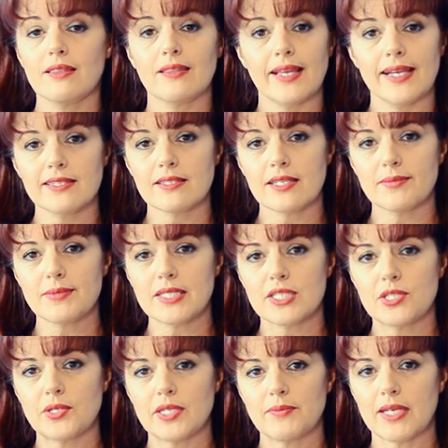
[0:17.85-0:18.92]
last time it
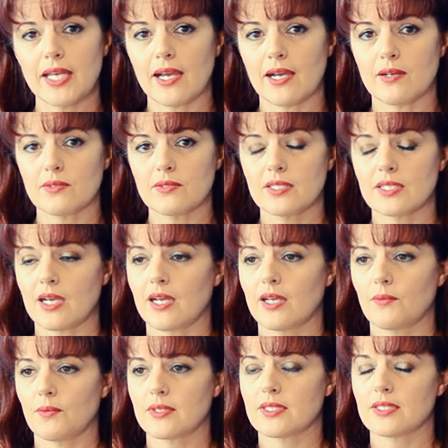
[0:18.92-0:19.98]
snowed at my house,
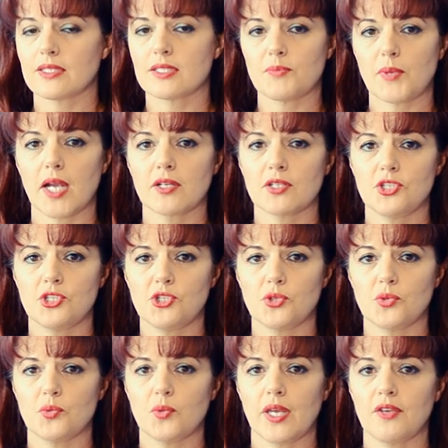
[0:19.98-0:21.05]
I was inspired to
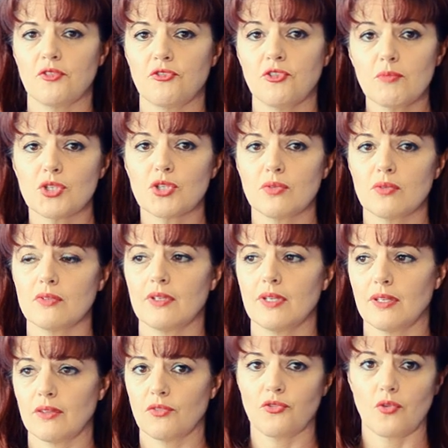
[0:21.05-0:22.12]
do a film shoot
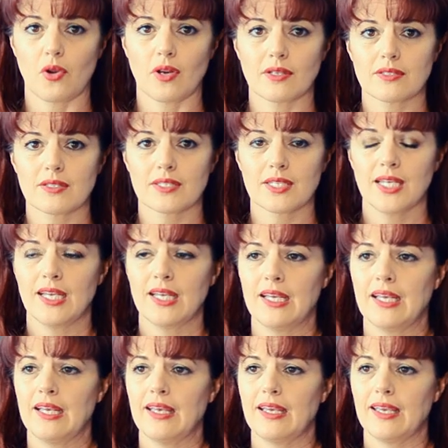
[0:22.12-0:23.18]
in the forest.
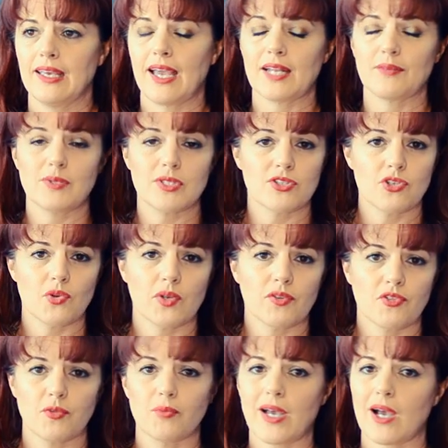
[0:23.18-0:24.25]
It had been snowing
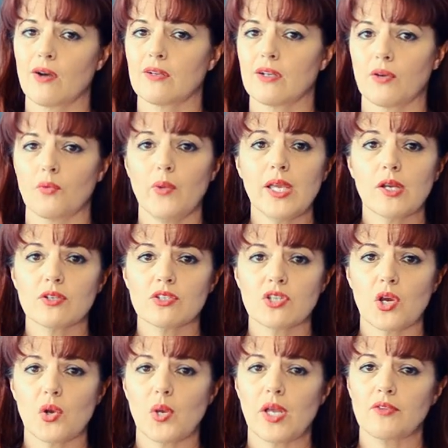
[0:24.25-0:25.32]
for about a week or
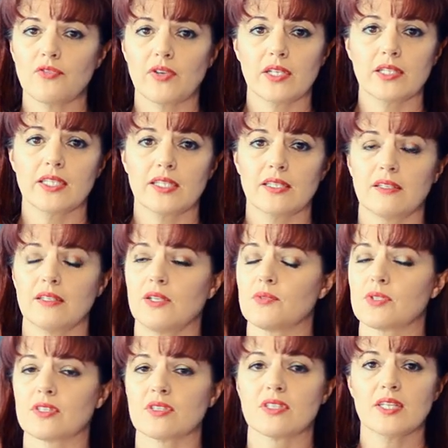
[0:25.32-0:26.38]
so, and finally it
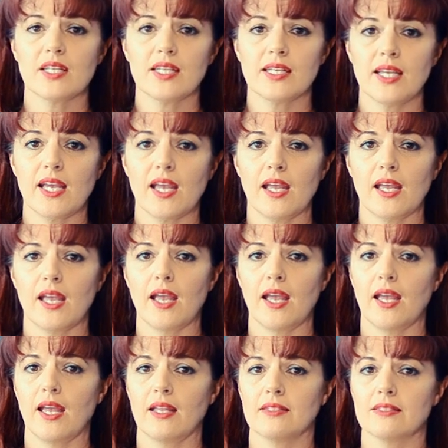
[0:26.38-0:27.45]
was a sunny day,
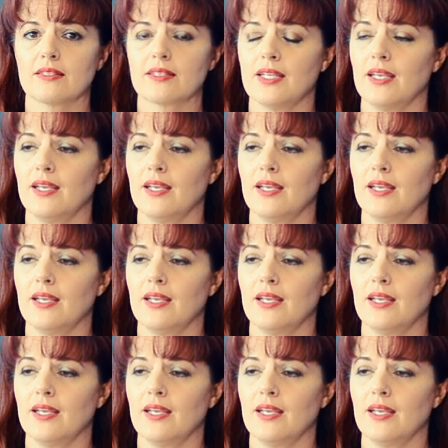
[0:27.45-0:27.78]
and